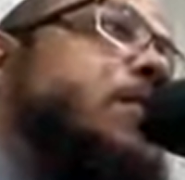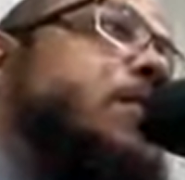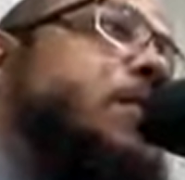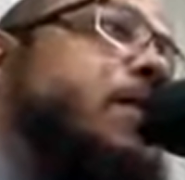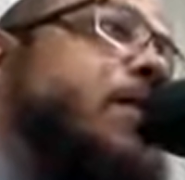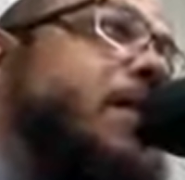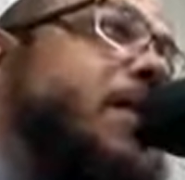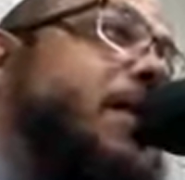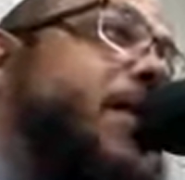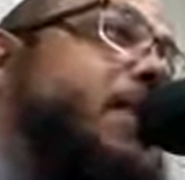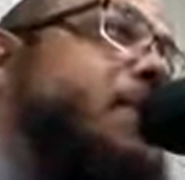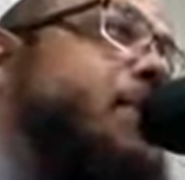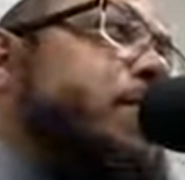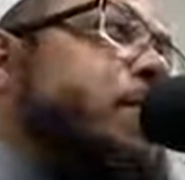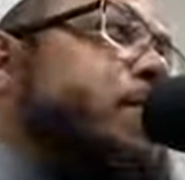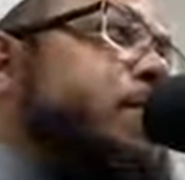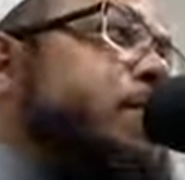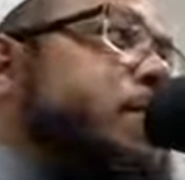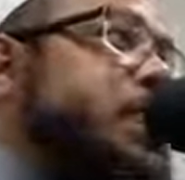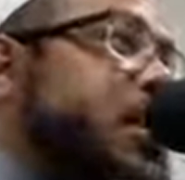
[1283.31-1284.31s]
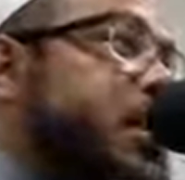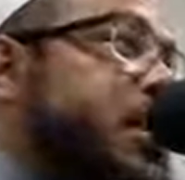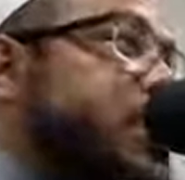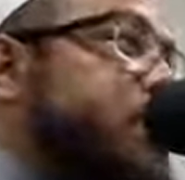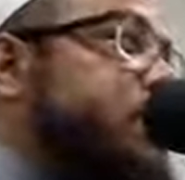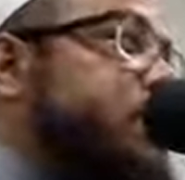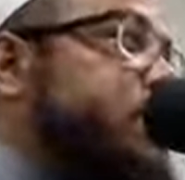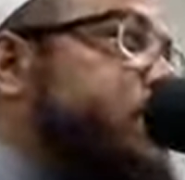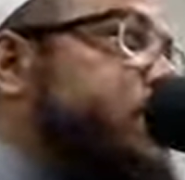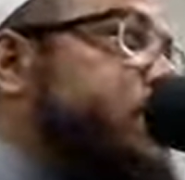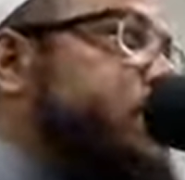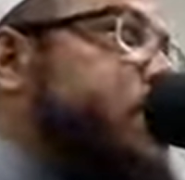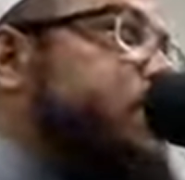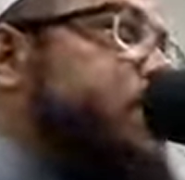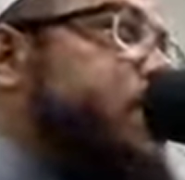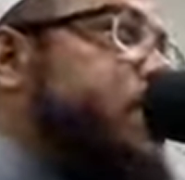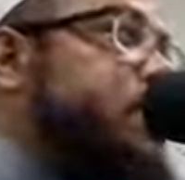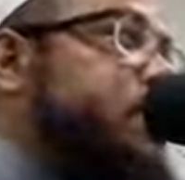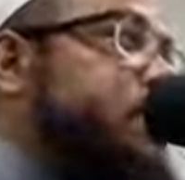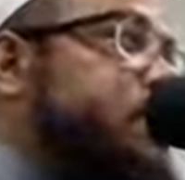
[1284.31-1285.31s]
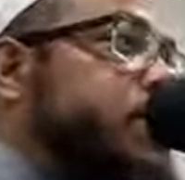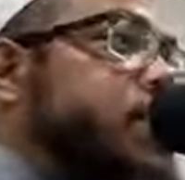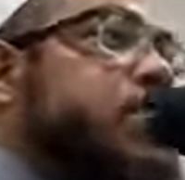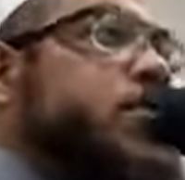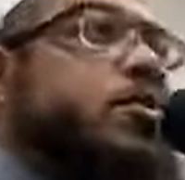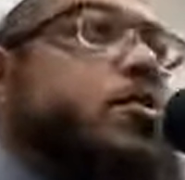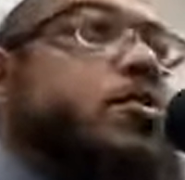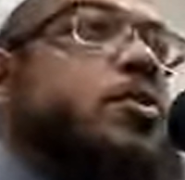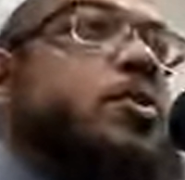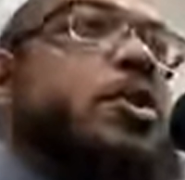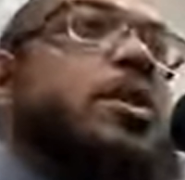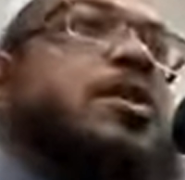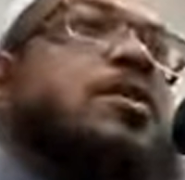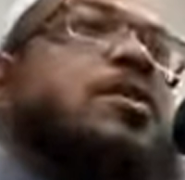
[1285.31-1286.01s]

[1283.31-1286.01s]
the level of intelligence of an individual